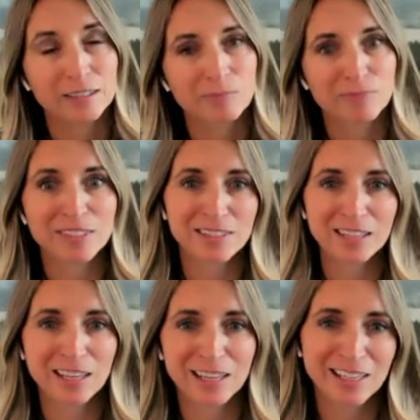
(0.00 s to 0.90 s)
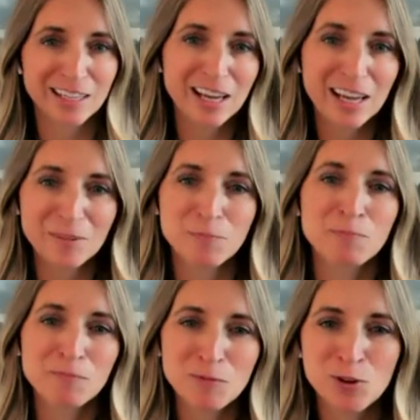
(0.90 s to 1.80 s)
this
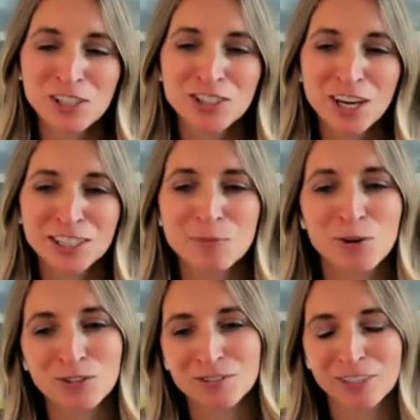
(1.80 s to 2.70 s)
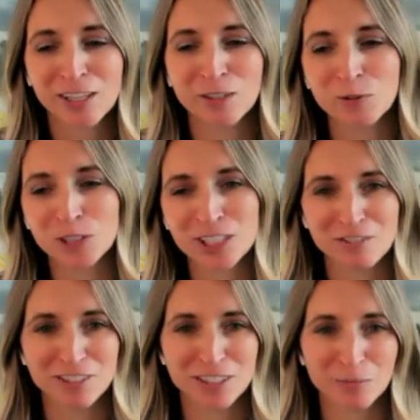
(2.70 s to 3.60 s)
when you talked about Caleb
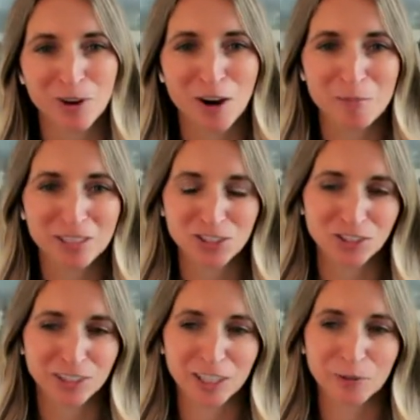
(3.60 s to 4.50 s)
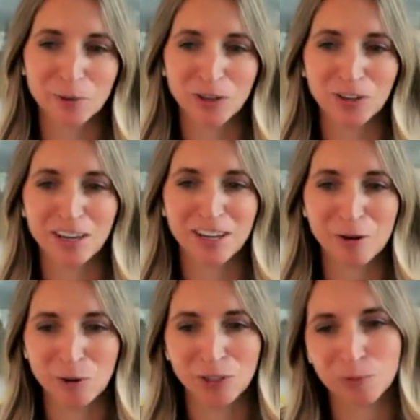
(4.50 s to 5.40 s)
receiving some comments earlier about
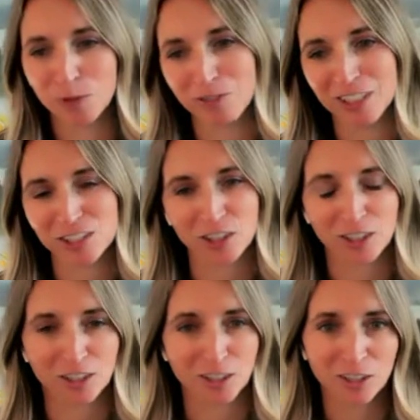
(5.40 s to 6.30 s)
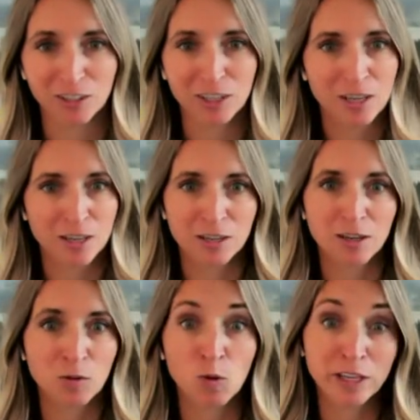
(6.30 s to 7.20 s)
about your previous article,
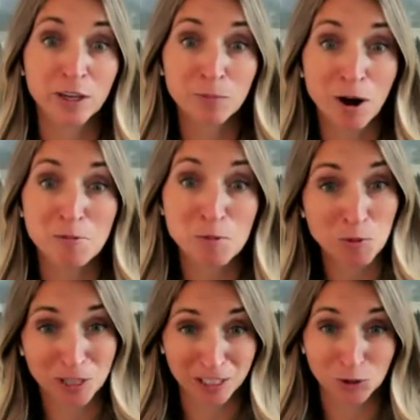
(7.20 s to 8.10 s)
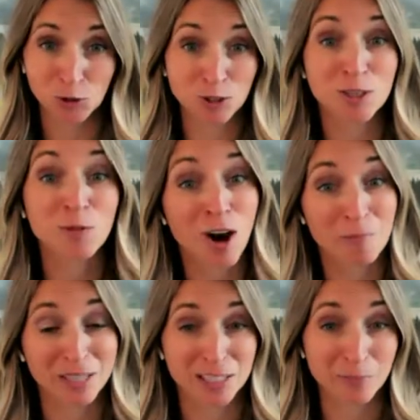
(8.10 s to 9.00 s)
one could probably throw some
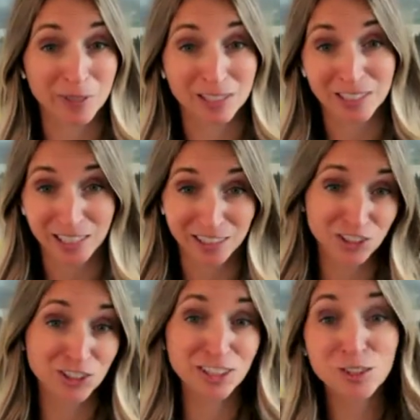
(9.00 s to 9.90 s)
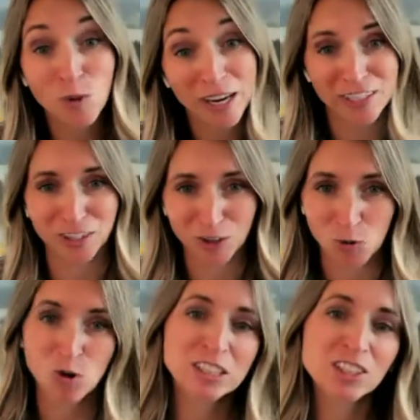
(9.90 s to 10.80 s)
comments at me saying, "She's a white girl.
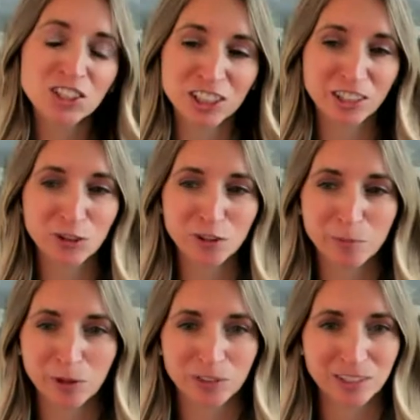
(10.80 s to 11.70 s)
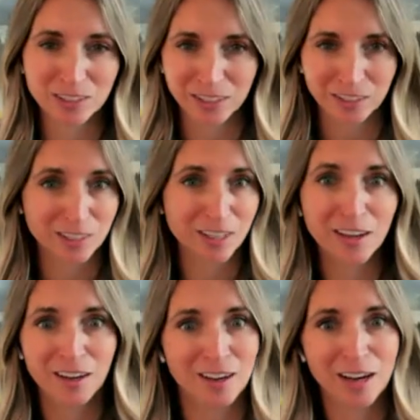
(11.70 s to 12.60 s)
What does she know about these things?"
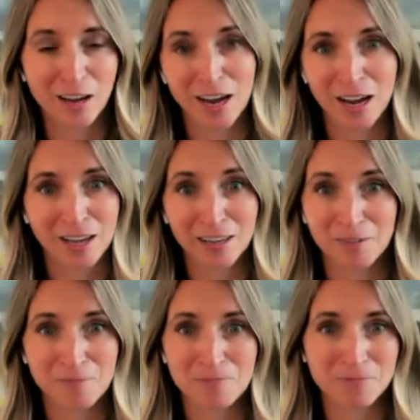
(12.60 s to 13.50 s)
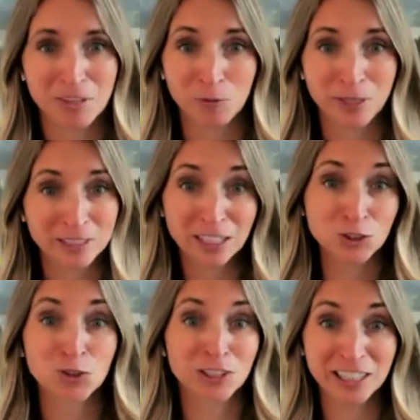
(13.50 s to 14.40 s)
I, I you know, my
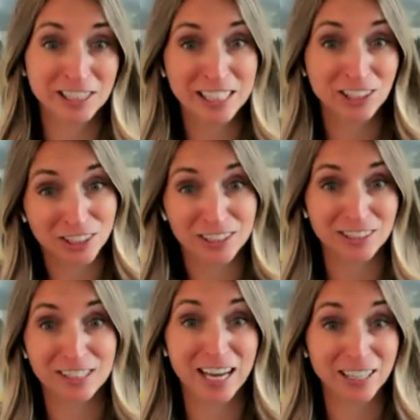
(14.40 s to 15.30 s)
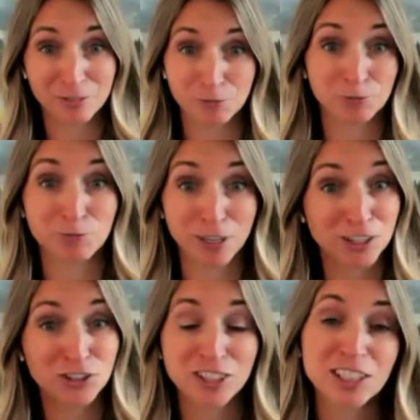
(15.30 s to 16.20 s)
sexual orientation is that of very
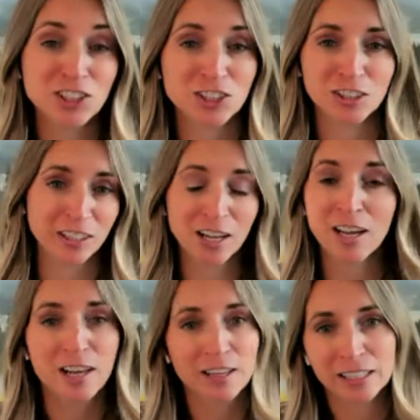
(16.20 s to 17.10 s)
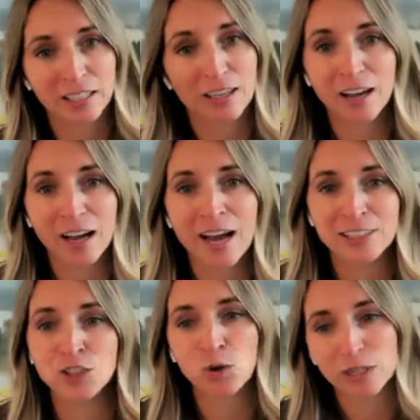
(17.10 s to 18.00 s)
traditional, and like I
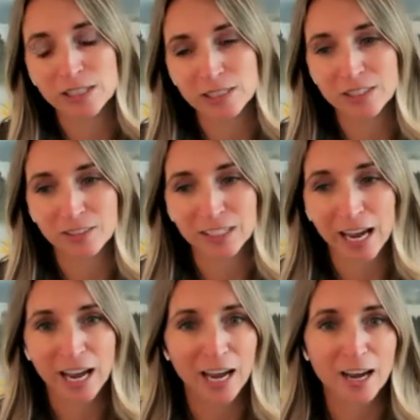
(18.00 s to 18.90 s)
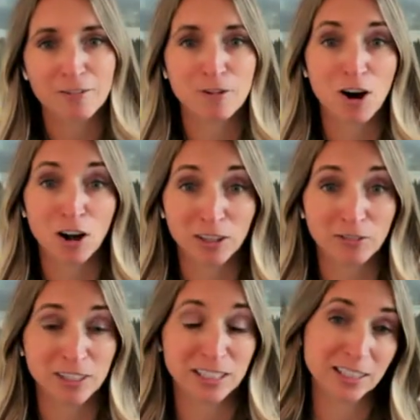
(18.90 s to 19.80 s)
don't necessarily have all of
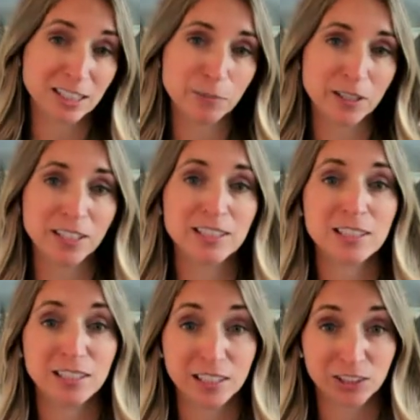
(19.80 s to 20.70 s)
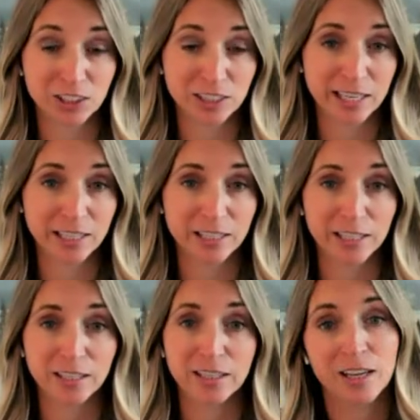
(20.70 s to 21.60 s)
the experience and the
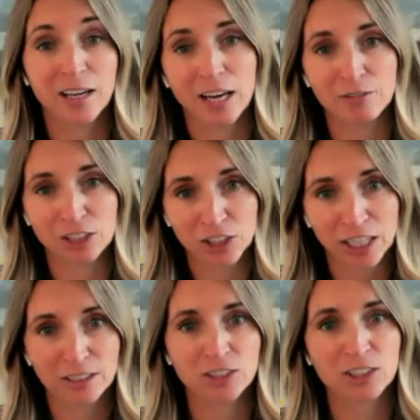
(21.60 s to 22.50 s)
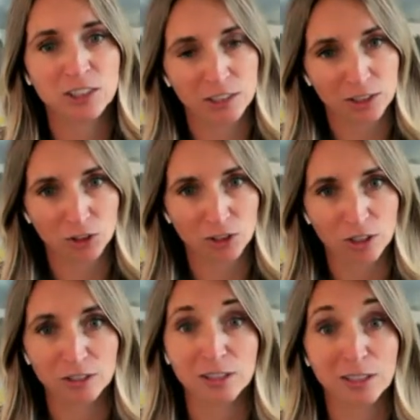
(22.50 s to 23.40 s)
understanding of the challenges and the
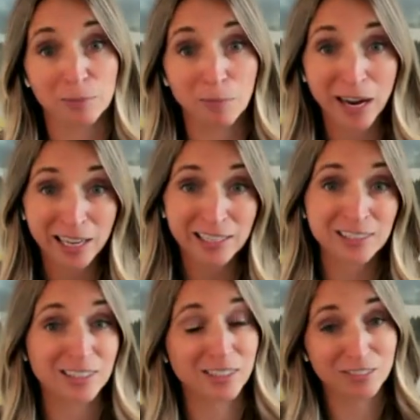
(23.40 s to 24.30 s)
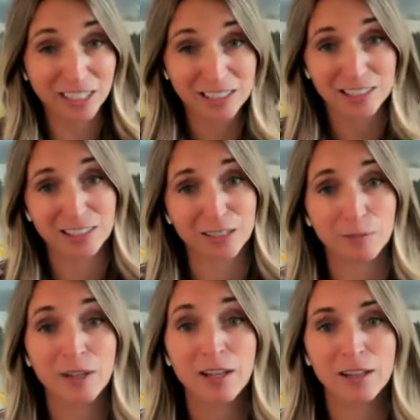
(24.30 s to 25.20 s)
struggles and the bias and the racism
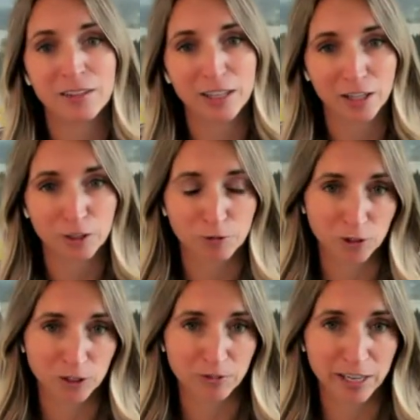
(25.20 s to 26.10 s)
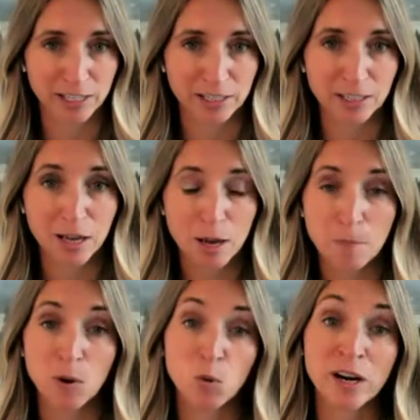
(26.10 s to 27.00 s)
that other folks face.
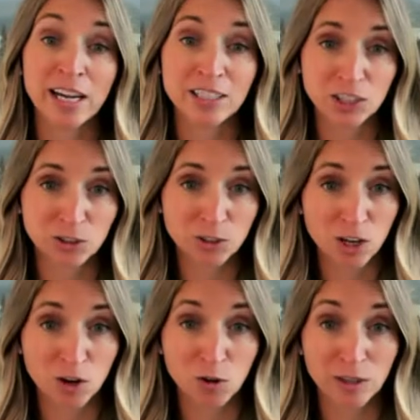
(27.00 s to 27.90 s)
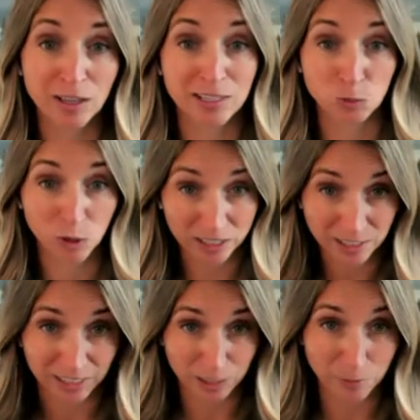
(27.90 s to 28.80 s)
But what I do know is what it's
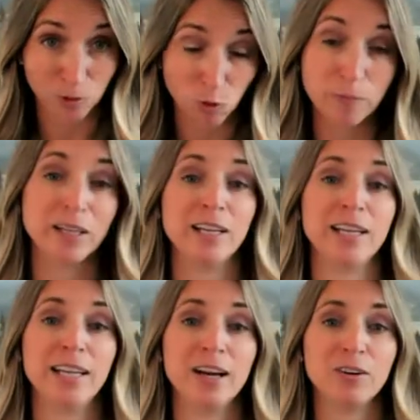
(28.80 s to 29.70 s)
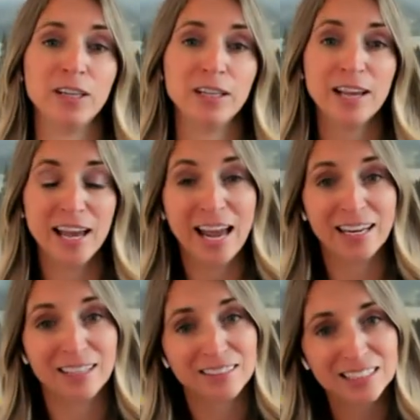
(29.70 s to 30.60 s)
like to be a woman in accounting. And
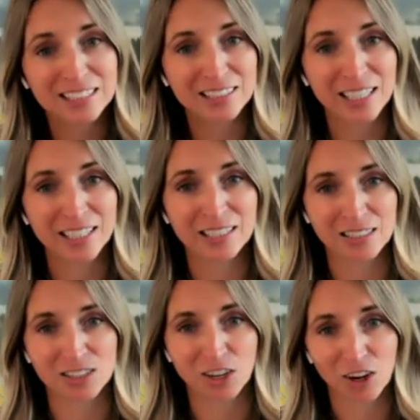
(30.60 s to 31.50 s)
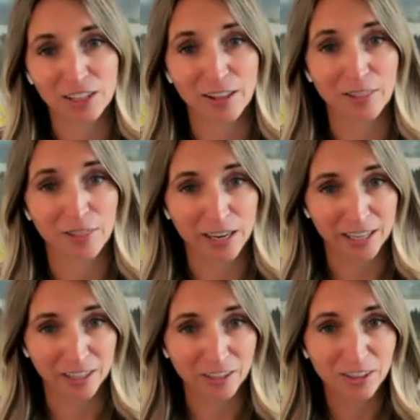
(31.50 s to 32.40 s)
at least I can start
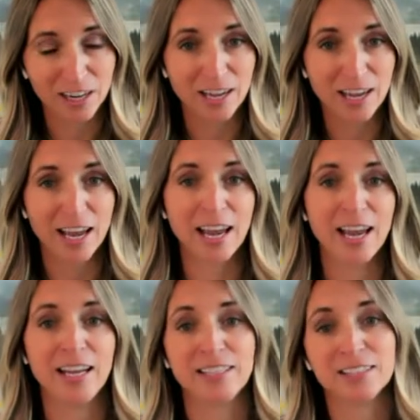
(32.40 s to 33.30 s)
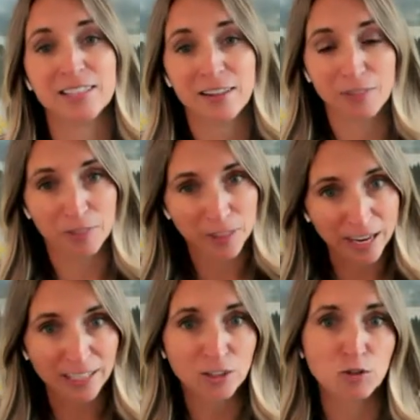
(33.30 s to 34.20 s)
there and
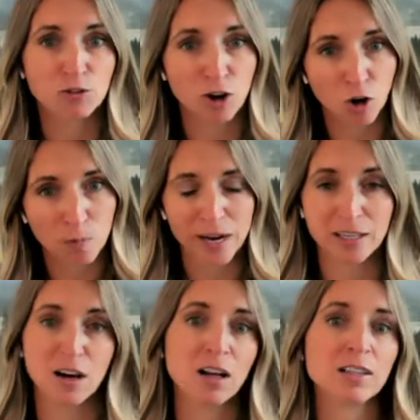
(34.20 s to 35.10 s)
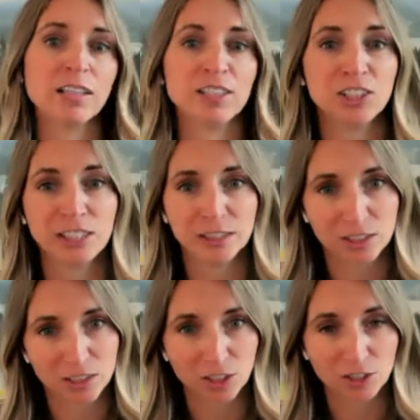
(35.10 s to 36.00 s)
then grow my knowledge and
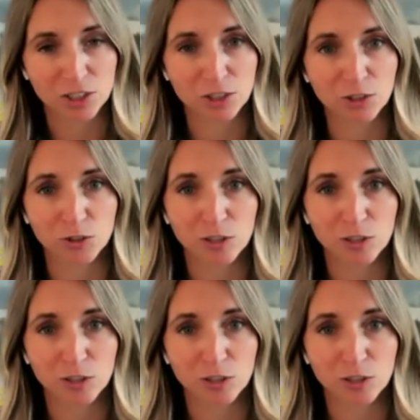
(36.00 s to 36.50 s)
start to,